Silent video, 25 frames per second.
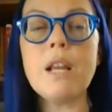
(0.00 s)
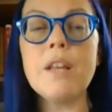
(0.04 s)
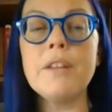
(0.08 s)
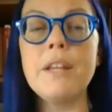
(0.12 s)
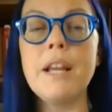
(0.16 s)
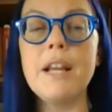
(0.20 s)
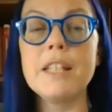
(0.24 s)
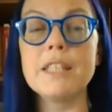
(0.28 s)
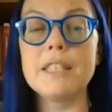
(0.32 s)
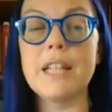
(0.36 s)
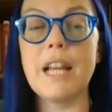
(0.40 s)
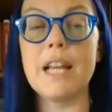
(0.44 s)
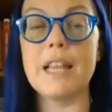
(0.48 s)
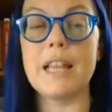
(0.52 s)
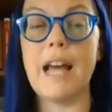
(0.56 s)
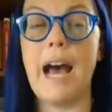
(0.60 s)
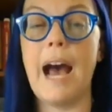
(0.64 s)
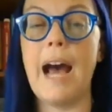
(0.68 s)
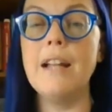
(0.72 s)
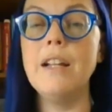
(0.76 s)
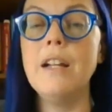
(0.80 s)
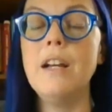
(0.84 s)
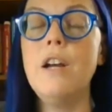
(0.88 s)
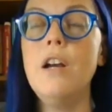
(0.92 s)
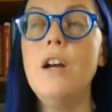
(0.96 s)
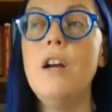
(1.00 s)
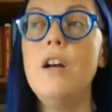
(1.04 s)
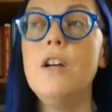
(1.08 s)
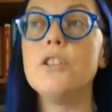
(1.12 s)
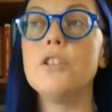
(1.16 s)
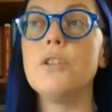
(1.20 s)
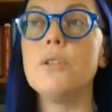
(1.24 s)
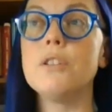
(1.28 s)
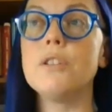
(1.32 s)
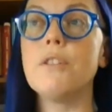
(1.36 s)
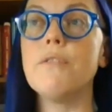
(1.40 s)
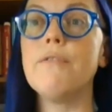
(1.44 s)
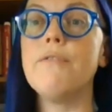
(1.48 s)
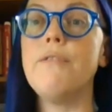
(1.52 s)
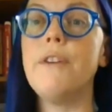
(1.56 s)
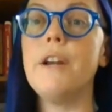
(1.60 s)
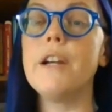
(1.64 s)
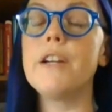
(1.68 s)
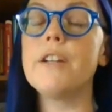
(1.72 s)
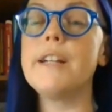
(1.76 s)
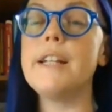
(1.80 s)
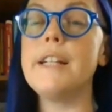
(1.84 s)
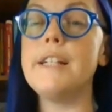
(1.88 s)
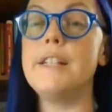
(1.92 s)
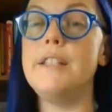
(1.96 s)
things like that. So it's a
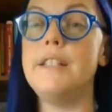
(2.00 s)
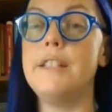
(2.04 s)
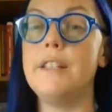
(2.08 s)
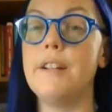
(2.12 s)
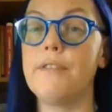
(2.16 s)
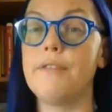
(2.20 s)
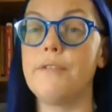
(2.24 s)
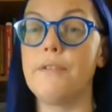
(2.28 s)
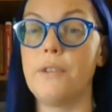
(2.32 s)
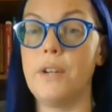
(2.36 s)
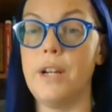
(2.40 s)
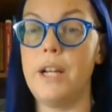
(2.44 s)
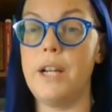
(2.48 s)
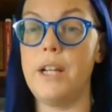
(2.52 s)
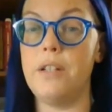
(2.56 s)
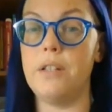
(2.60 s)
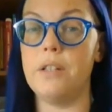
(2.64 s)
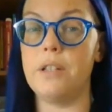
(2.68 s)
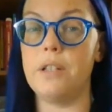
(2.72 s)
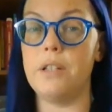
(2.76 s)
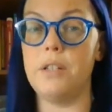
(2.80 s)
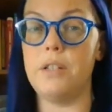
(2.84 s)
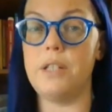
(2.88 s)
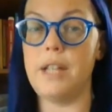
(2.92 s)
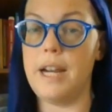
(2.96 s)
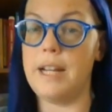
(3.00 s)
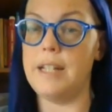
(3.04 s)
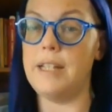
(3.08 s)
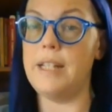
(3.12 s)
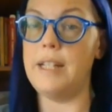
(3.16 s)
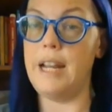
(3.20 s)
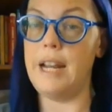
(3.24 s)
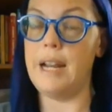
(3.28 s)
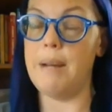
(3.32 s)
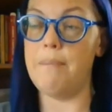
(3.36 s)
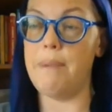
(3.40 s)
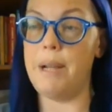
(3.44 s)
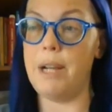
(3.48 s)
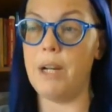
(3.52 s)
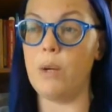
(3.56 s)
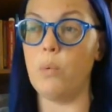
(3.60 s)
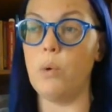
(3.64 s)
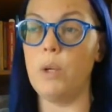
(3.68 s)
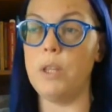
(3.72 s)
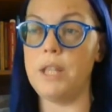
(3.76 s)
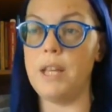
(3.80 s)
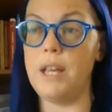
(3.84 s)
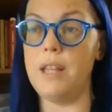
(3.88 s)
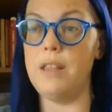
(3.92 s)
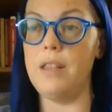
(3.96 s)
very different dynamic
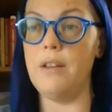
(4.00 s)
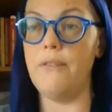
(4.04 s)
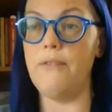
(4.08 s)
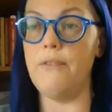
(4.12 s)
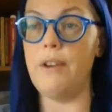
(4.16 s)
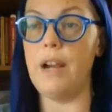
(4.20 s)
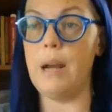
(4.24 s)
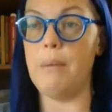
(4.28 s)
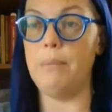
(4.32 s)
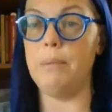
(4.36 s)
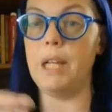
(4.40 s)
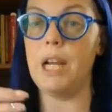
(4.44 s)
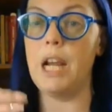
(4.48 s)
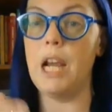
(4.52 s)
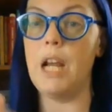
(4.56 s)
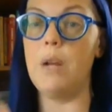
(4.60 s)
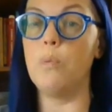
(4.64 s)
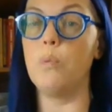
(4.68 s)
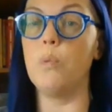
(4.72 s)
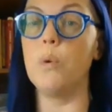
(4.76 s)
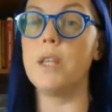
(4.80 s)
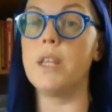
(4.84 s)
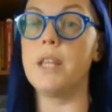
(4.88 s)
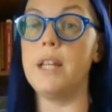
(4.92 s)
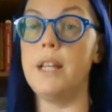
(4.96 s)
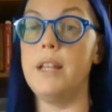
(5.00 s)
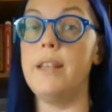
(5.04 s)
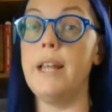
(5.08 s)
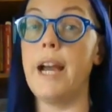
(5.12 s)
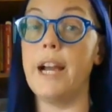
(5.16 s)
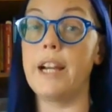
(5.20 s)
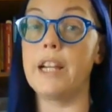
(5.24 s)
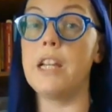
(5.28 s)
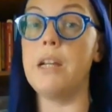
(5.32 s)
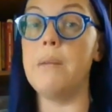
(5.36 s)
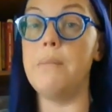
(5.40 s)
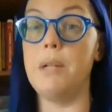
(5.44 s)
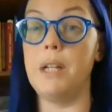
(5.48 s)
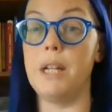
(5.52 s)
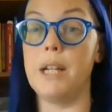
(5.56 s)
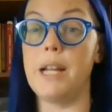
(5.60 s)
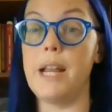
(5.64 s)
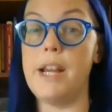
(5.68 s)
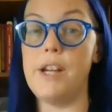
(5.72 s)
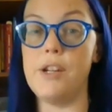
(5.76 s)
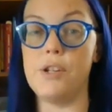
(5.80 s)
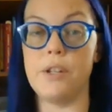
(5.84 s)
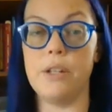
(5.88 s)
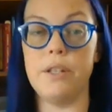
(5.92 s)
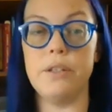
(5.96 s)
within the family and within that
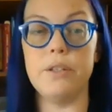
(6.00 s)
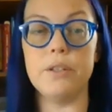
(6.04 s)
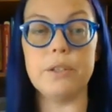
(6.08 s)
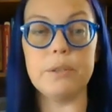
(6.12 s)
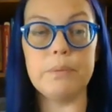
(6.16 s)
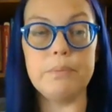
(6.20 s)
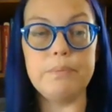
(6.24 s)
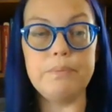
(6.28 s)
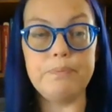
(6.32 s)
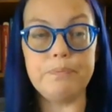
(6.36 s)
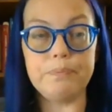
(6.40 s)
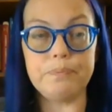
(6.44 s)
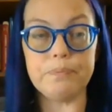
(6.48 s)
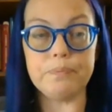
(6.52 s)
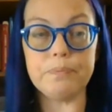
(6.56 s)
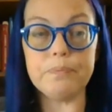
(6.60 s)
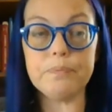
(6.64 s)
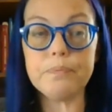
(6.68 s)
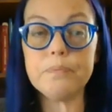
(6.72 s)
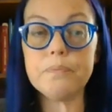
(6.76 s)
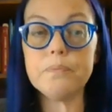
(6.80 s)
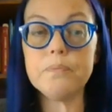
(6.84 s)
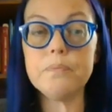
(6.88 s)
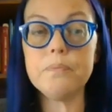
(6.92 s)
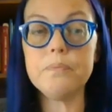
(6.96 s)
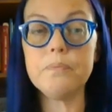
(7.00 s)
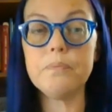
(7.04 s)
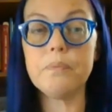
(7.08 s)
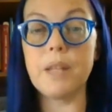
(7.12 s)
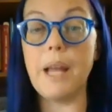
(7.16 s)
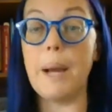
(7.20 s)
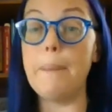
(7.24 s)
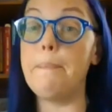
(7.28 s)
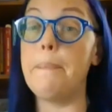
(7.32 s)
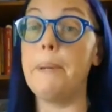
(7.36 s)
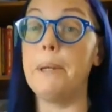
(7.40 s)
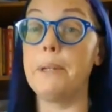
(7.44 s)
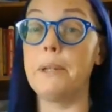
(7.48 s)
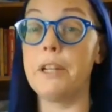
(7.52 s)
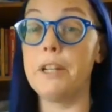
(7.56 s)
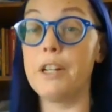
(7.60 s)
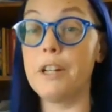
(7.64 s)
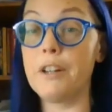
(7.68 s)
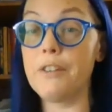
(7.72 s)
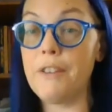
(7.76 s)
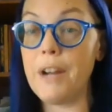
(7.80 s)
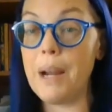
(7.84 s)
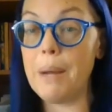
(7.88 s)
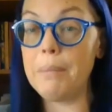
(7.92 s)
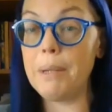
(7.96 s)
communications. That
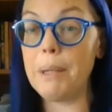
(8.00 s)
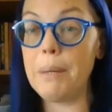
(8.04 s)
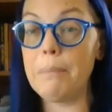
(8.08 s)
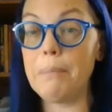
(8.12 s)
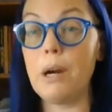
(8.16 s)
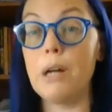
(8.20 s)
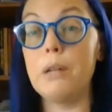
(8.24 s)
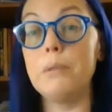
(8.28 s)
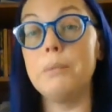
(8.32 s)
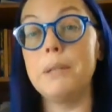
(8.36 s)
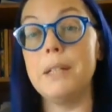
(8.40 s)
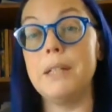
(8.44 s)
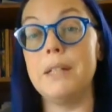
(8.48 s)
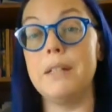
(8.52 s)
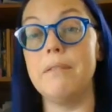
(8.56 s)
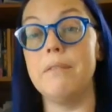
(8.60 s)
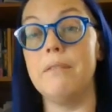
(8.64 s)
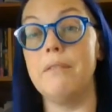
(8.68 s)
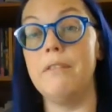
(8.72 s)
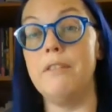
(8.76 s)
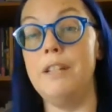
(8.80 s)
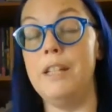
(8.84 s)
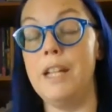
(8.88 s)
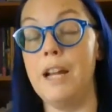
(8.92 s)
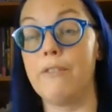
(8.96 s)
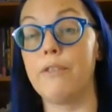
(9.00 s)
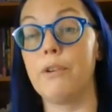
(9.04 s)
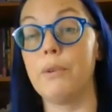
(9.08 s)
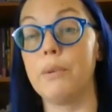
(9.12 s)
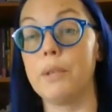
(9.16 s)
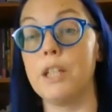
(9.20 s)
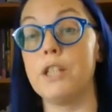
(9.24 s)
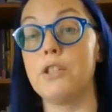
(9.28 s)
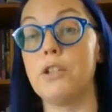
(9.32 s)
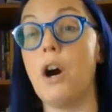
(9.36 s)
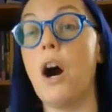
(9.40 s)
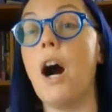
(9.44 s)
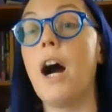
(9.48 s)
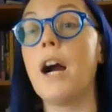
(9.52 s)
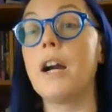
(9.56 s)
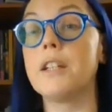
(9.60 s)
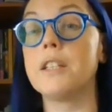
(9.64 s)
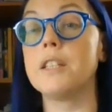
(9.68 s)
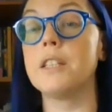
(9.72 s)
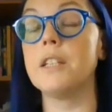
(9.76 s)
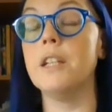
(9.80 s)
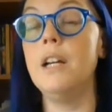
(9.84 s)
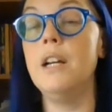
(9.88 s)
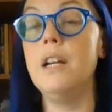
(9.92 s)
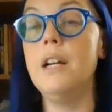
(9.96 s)
billionaire family probably never really
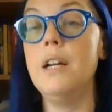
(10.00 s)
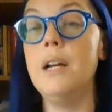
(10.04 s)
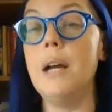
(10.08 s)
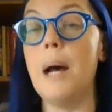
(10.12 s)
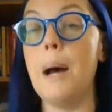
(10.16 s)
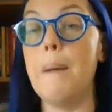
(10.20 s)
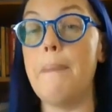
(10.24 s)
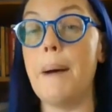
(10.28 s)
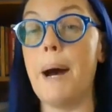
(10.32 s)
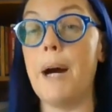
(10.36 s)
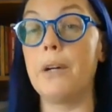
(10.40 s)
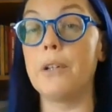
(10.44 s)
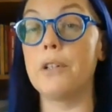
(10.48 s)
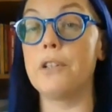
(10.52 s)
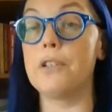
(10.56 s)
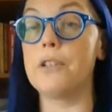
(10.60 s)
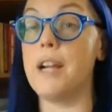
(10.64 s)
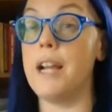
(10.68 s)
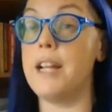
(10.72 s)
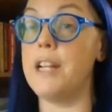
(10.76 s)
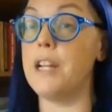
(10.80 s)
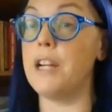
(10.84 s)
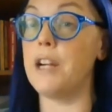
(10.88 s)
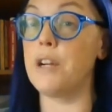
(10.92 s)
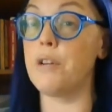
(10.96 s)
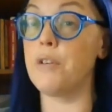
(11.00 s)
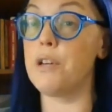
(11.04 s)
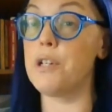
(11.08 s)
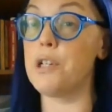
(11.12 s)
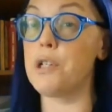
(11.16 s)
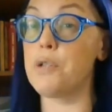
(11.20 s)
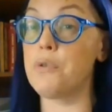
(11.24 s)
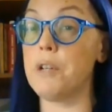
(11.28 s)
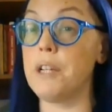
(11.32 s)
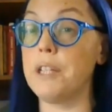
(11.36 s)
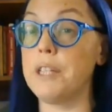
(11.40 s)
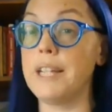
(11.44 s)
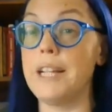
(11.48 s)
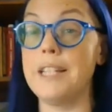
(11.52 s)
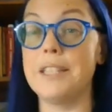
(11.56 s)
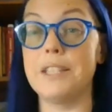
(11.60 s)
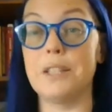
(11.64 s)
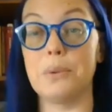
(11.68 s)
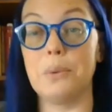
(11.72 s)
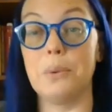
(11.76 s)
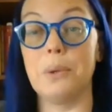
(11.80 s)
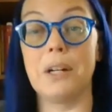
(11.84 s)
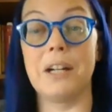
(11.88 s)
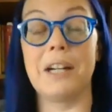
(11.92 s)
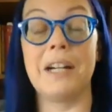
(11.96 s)
talks about creating a grocery
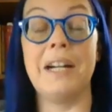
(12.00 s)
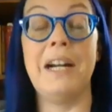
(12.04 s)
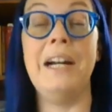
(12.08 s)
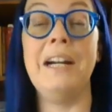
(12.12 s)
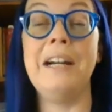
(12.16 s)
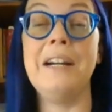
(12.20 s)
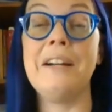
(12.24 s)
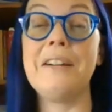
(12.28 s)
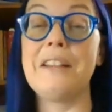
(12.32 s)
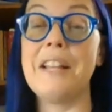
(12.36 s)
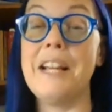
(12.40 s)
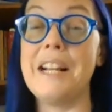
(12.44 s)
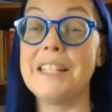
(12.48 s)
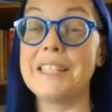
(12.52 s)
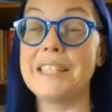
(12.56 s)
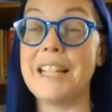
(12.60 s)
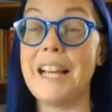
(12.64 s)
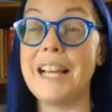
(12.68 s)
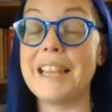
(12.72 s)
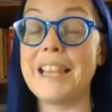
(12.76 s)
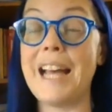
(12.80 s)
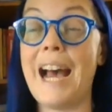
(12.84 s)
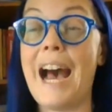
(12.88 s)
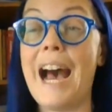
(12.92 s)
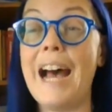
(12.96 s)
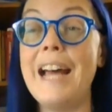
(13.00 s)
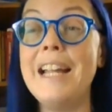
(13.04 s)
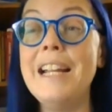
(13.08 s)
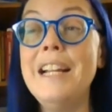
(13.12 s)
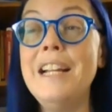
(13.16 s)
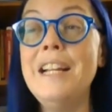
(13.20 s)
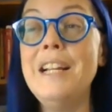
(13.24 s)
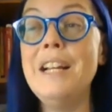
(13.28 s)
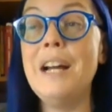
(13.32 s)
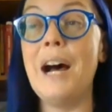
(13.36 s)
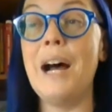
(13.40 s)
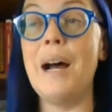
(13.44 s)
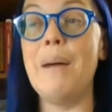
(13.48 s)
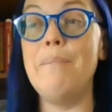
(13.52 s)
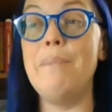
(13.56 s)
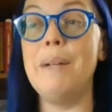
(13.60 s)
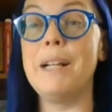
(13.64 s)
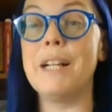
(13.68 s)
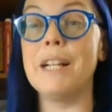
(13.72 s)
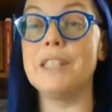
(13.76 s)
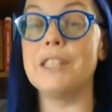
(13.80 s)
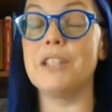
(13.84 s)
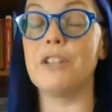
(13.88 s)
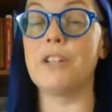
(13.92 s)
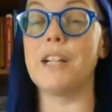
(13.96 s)
list or things like that,
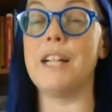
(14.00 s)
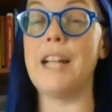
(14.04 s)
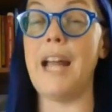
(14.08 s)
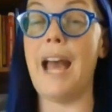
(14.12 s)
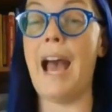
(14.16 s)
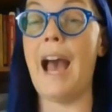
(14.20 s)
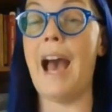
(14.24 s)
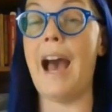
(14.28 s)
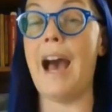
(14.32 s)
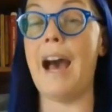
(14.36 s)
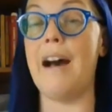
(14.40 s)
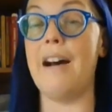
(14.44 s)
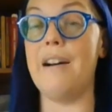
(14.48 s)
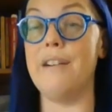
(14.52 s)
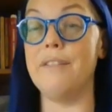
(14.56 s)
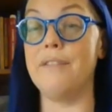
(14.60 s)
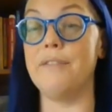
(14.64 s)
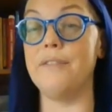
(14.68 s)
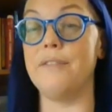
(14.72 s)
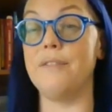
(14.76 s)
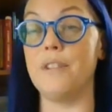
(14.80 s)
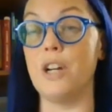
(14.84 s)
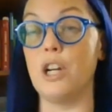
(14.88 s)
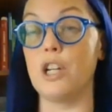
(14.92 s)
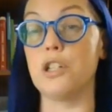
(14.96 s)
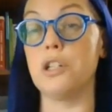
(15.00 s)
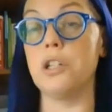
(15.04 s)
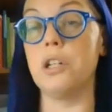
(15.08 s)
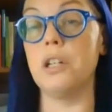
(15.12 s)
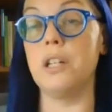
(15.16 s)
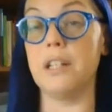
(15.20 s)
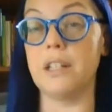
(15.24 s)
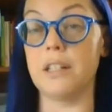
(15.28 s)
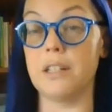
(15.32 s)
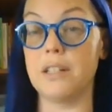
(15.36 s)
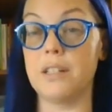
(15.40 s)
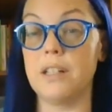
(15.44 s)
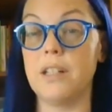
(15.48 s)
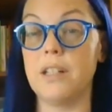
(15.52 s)
because they're going to have a cook